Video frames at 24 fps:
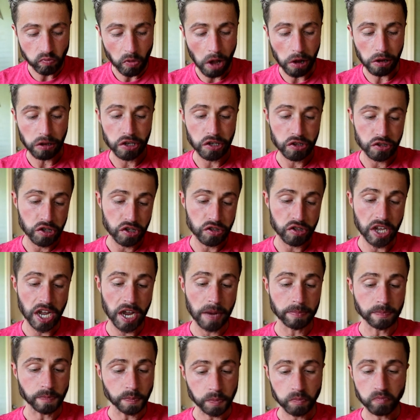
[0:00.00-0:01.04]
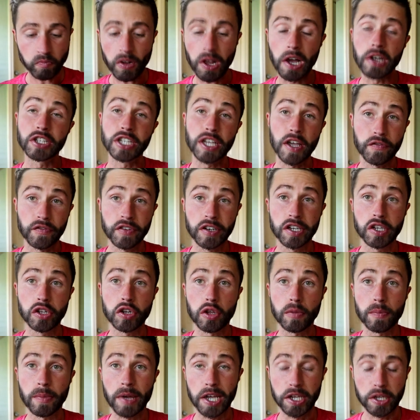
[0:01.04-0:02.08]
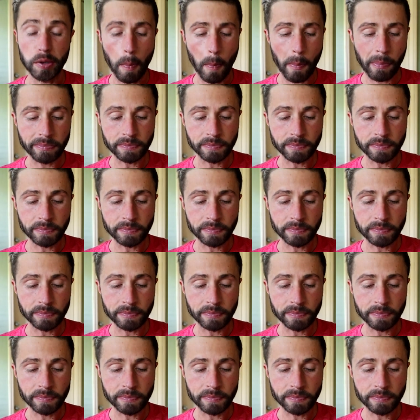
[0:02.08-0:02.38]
at least this time, are definitely not bad.